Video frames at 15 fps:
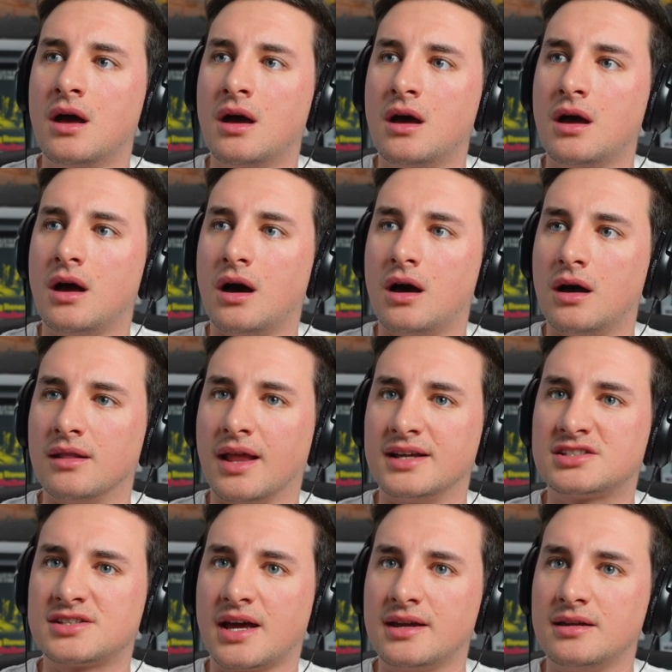Yeah. Uh, let's
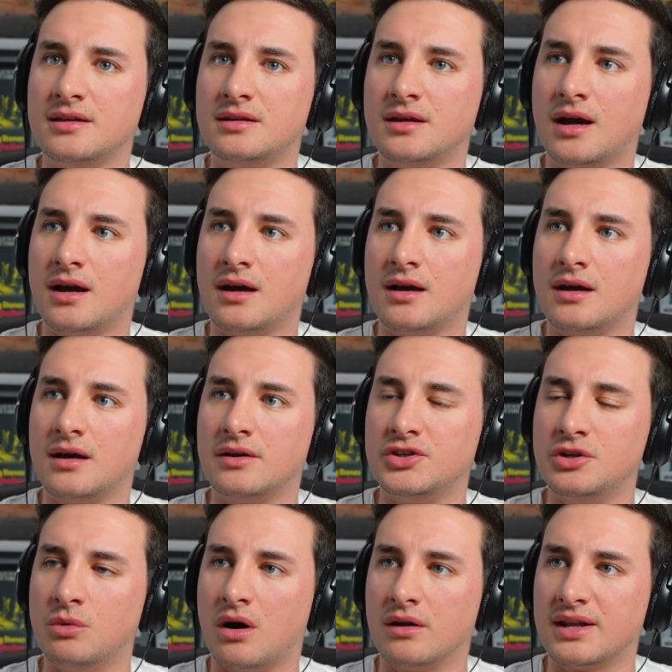say uh, you
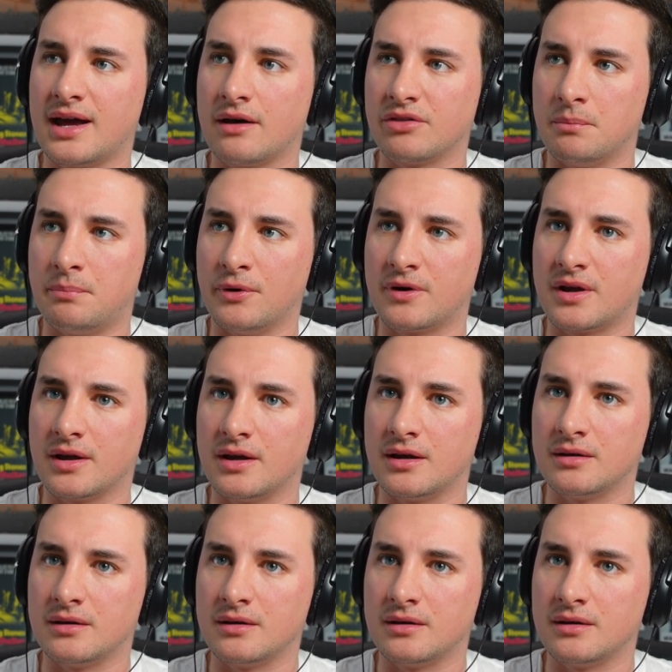are now the booker.